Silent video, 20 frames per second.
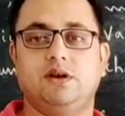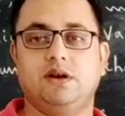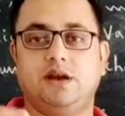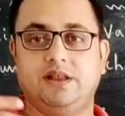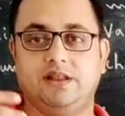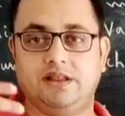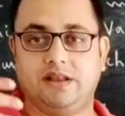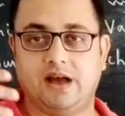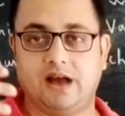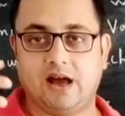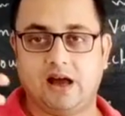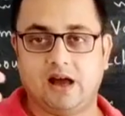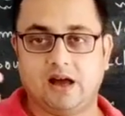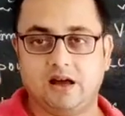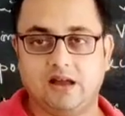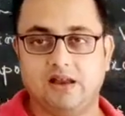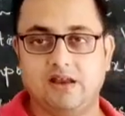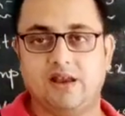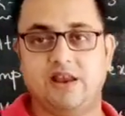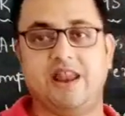in
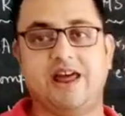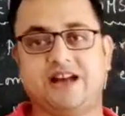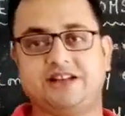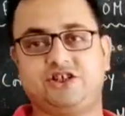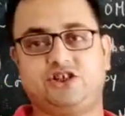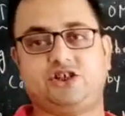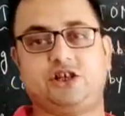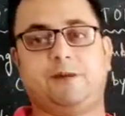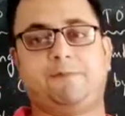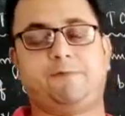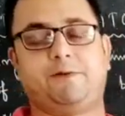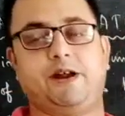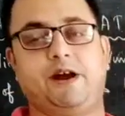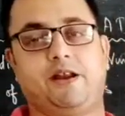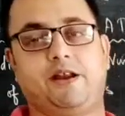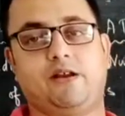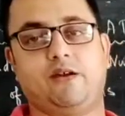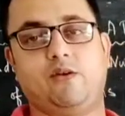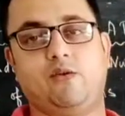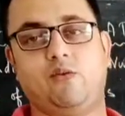the next
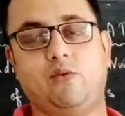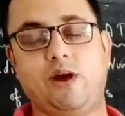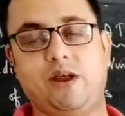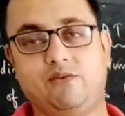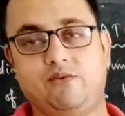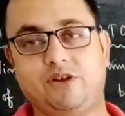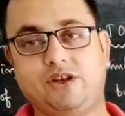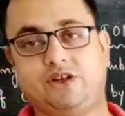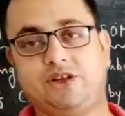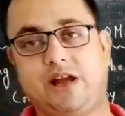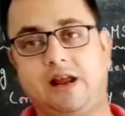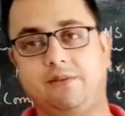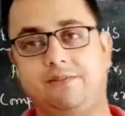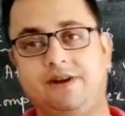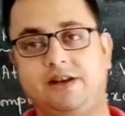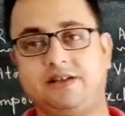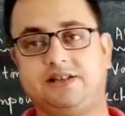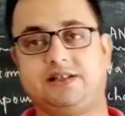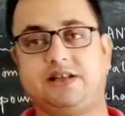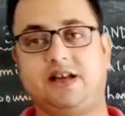chapter when we shall be
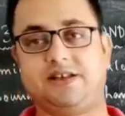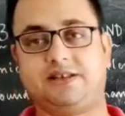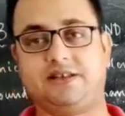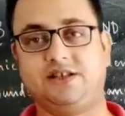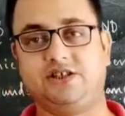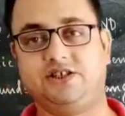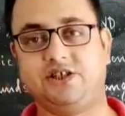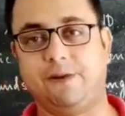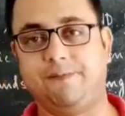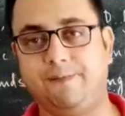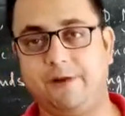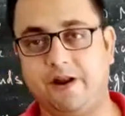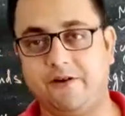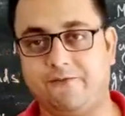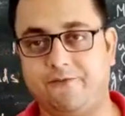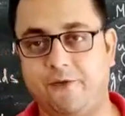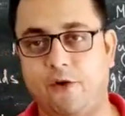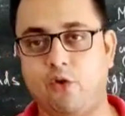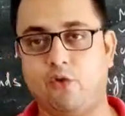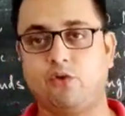discussing chapter
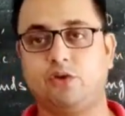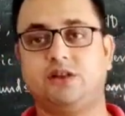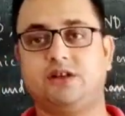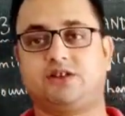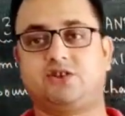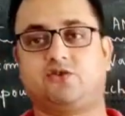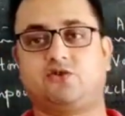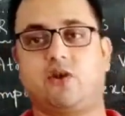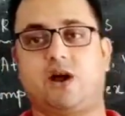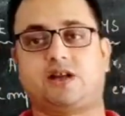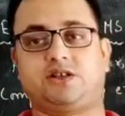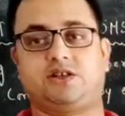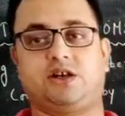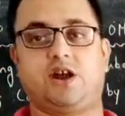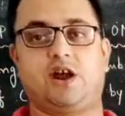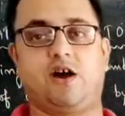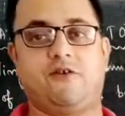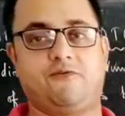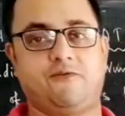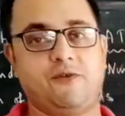4, the structure
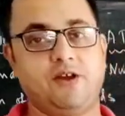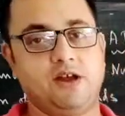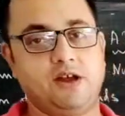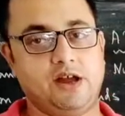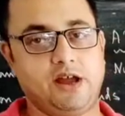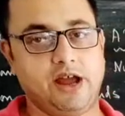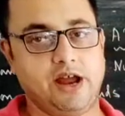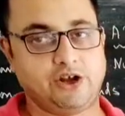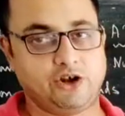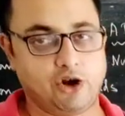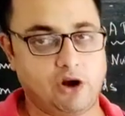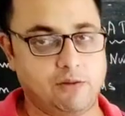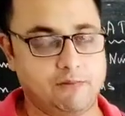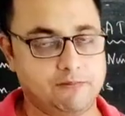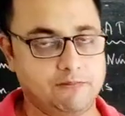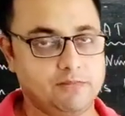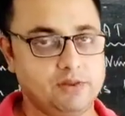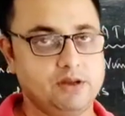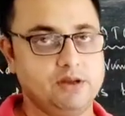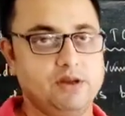of
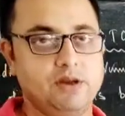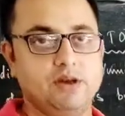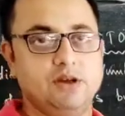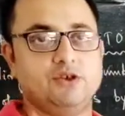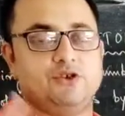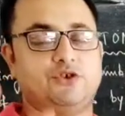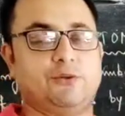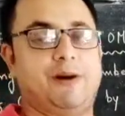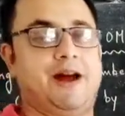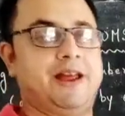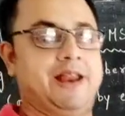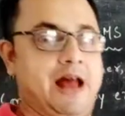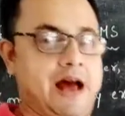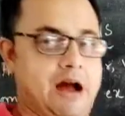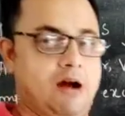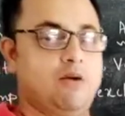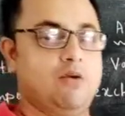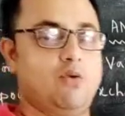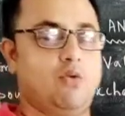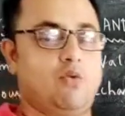atom. So by
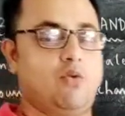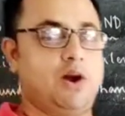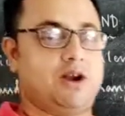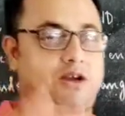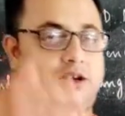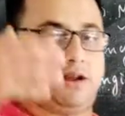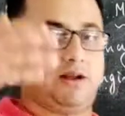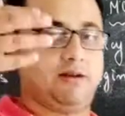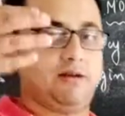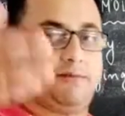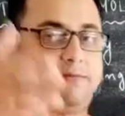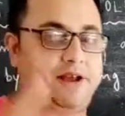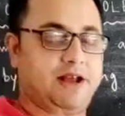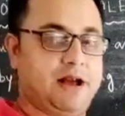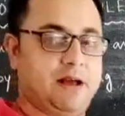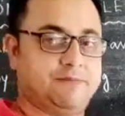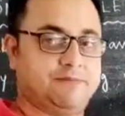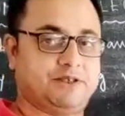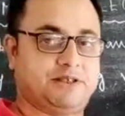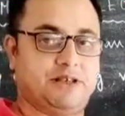now, what
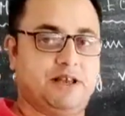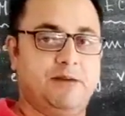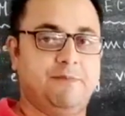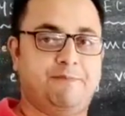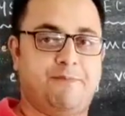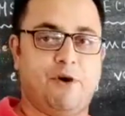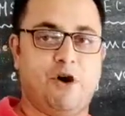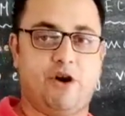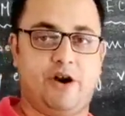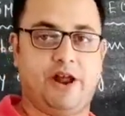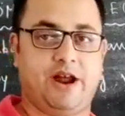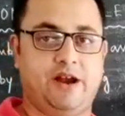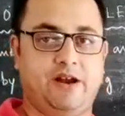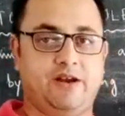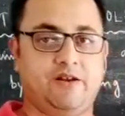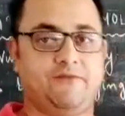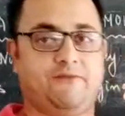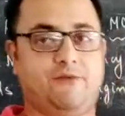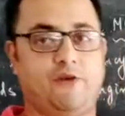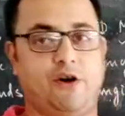becomes
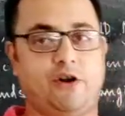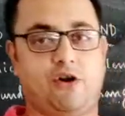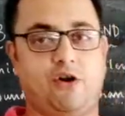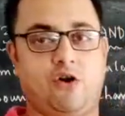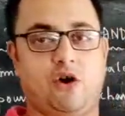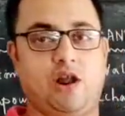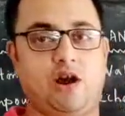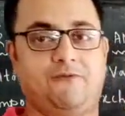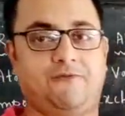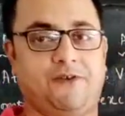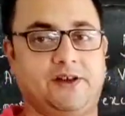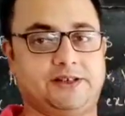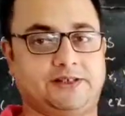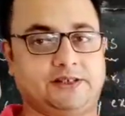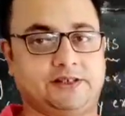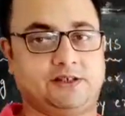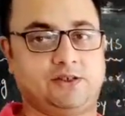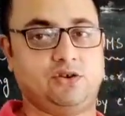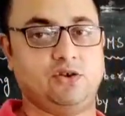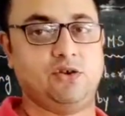important for all of
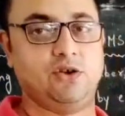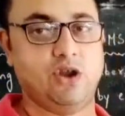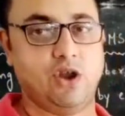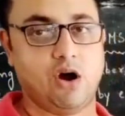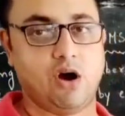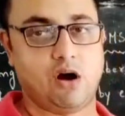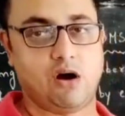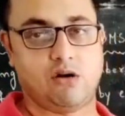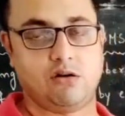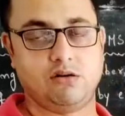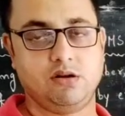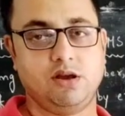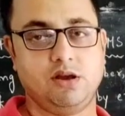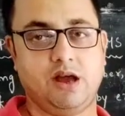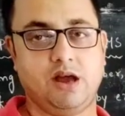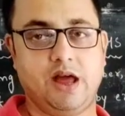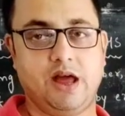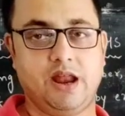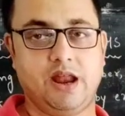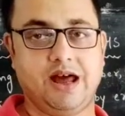us to
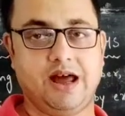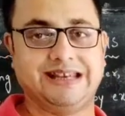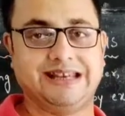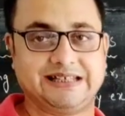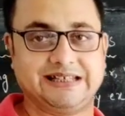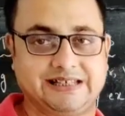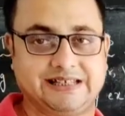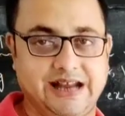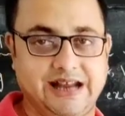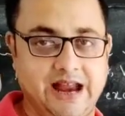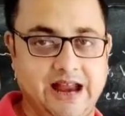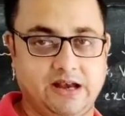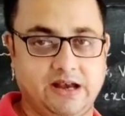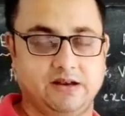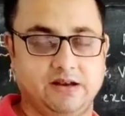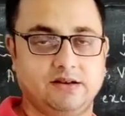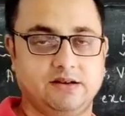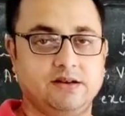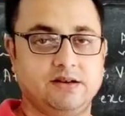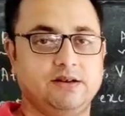know and
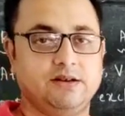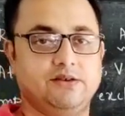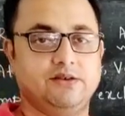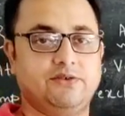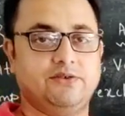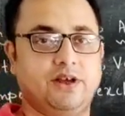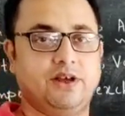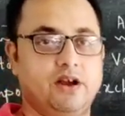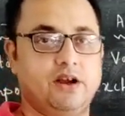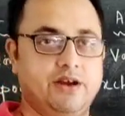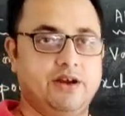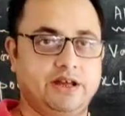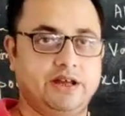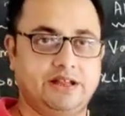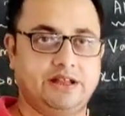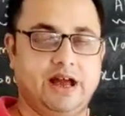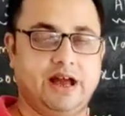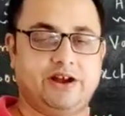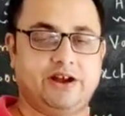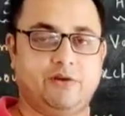understand regarding
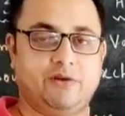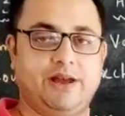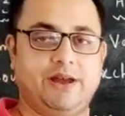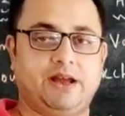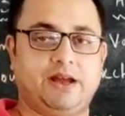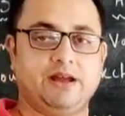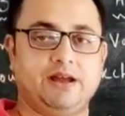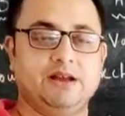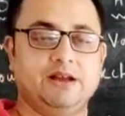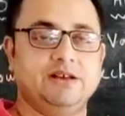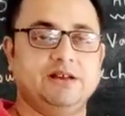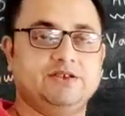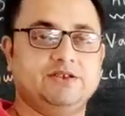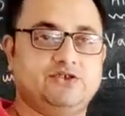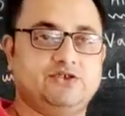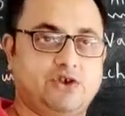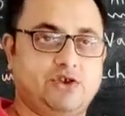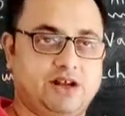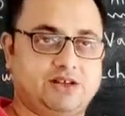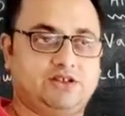the atomic
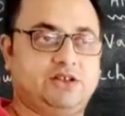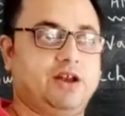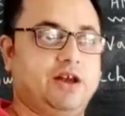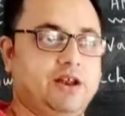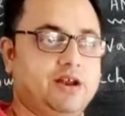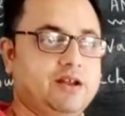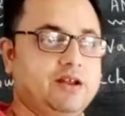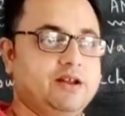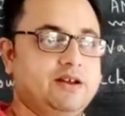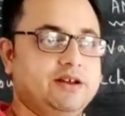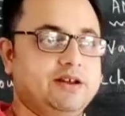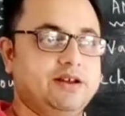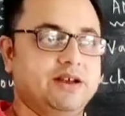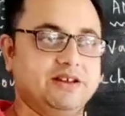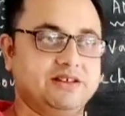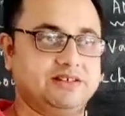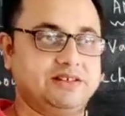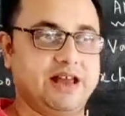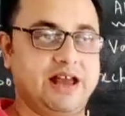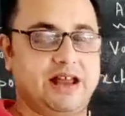structure
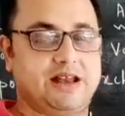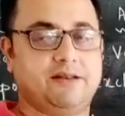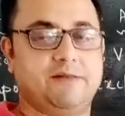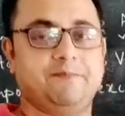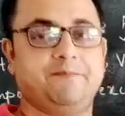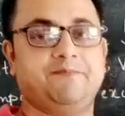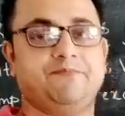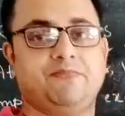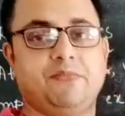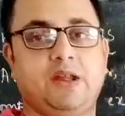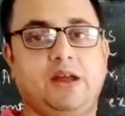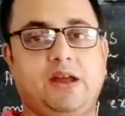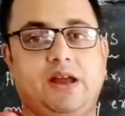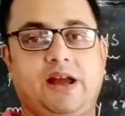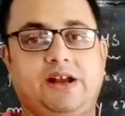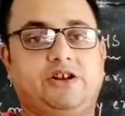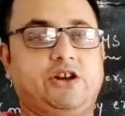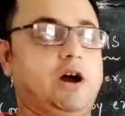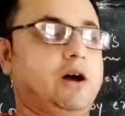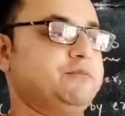is that
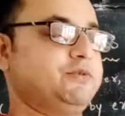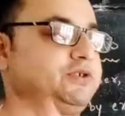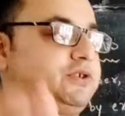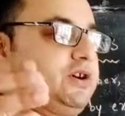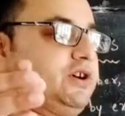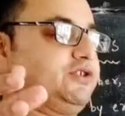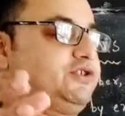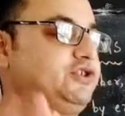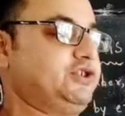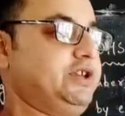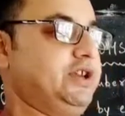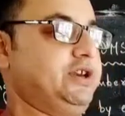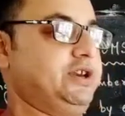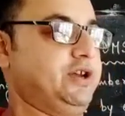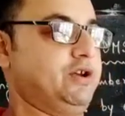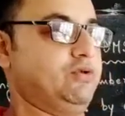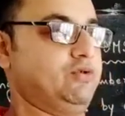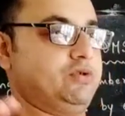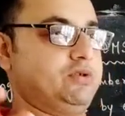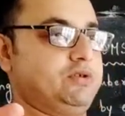atoms
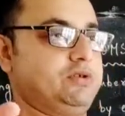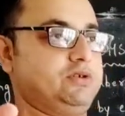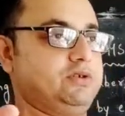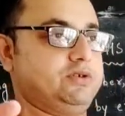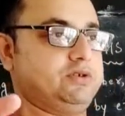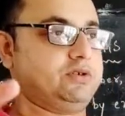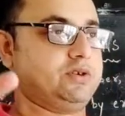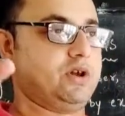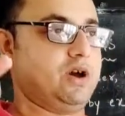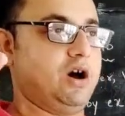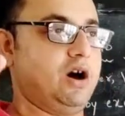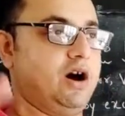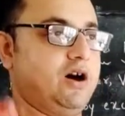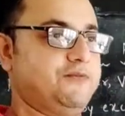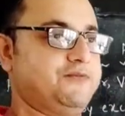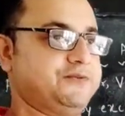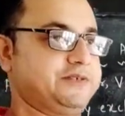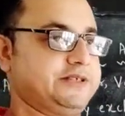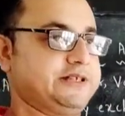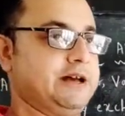constitute
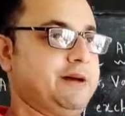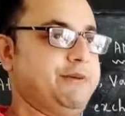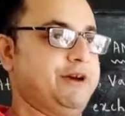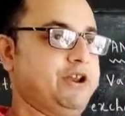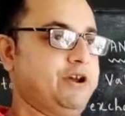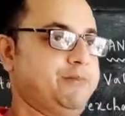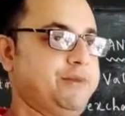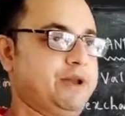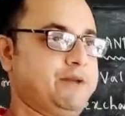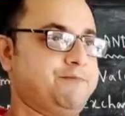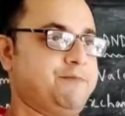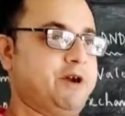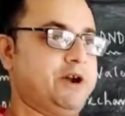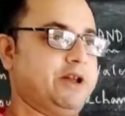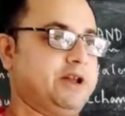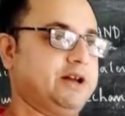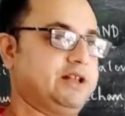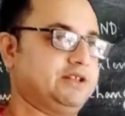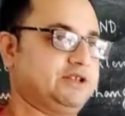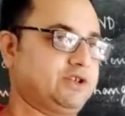of subatomic
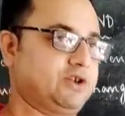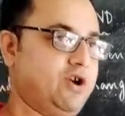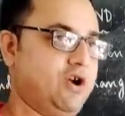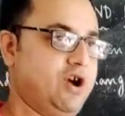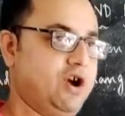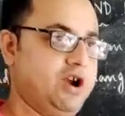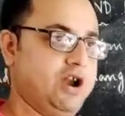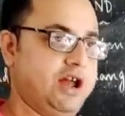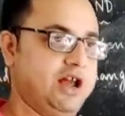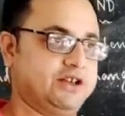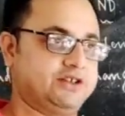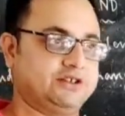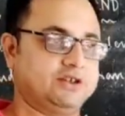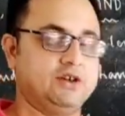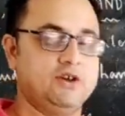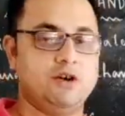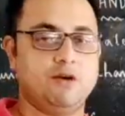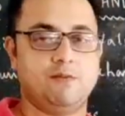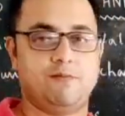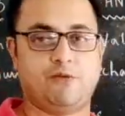particles called as
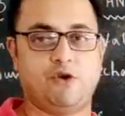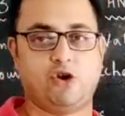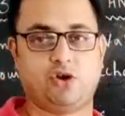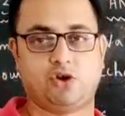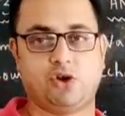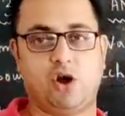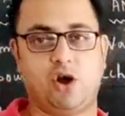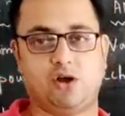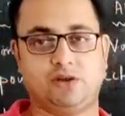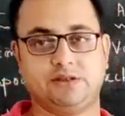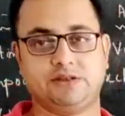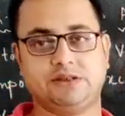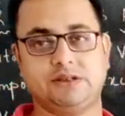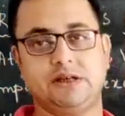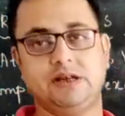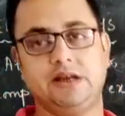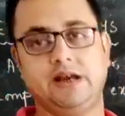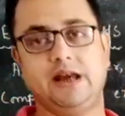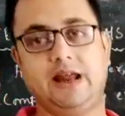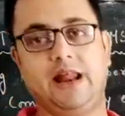
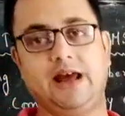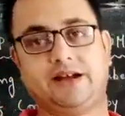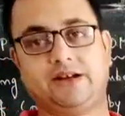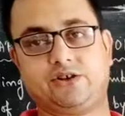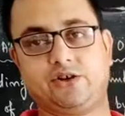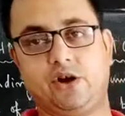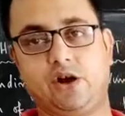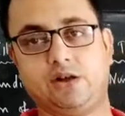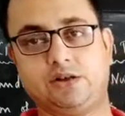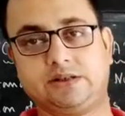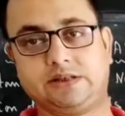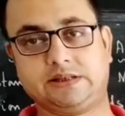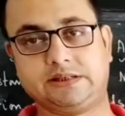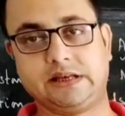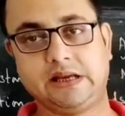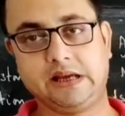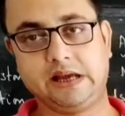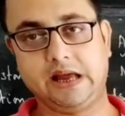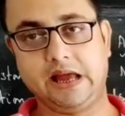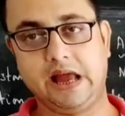protons, electrons
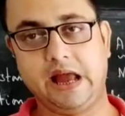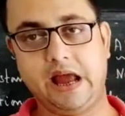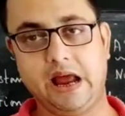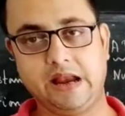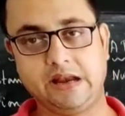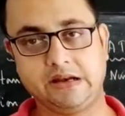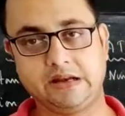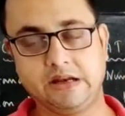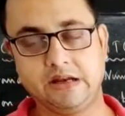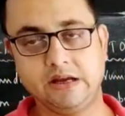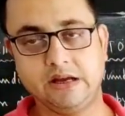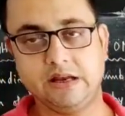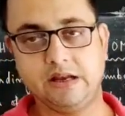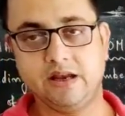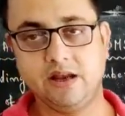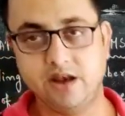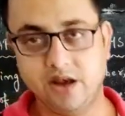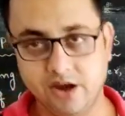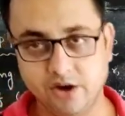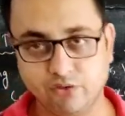
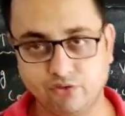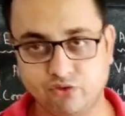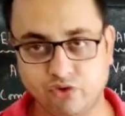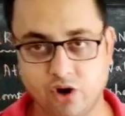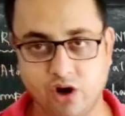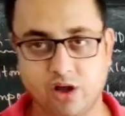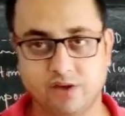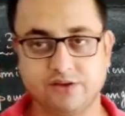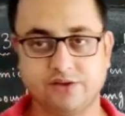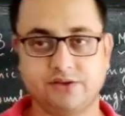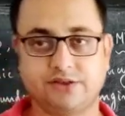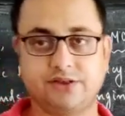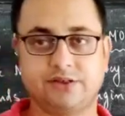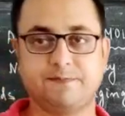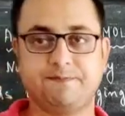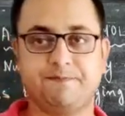and neutrons.